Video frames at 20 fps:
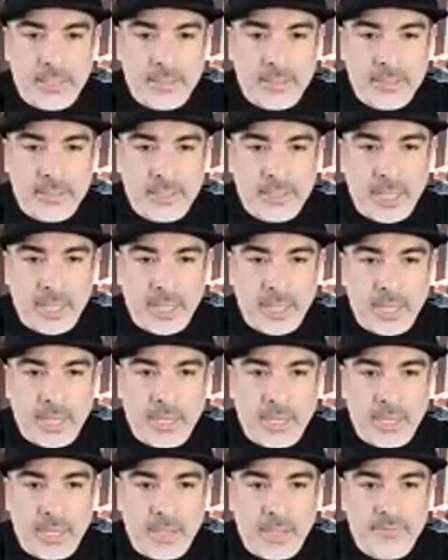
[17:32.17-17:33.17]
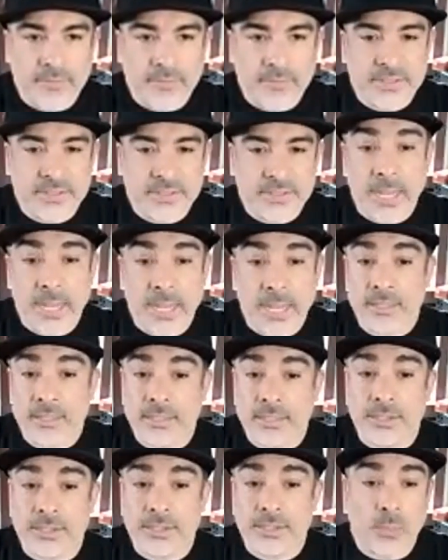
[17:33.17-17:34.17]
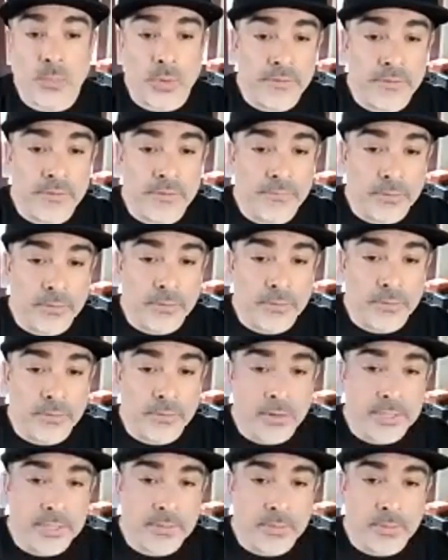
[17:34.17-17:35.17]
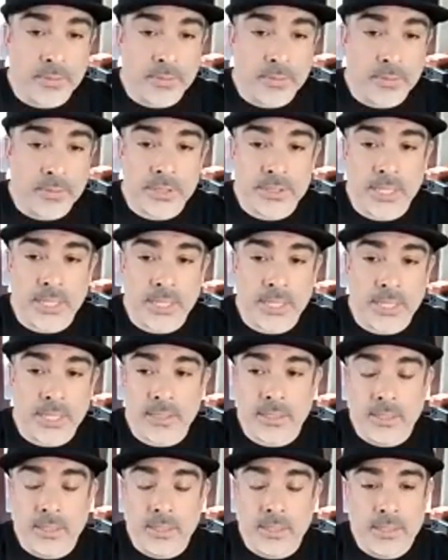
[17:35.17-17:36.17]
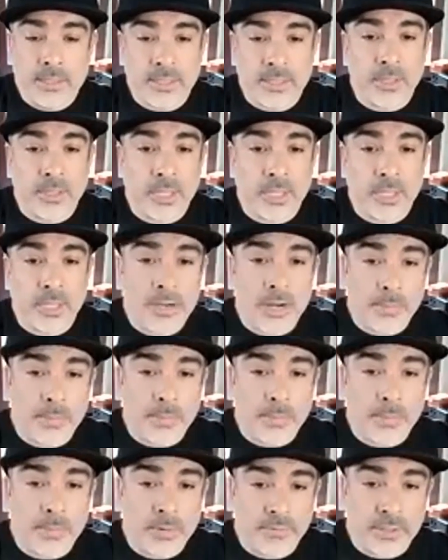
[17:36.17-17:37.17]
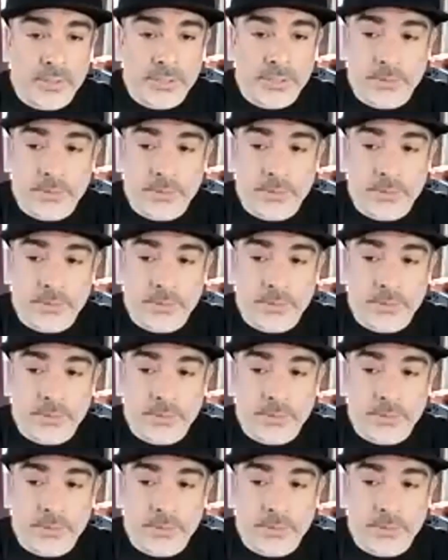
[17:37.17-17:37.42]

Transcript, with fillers: they have said hey this is working for us or is that something that you're not privy to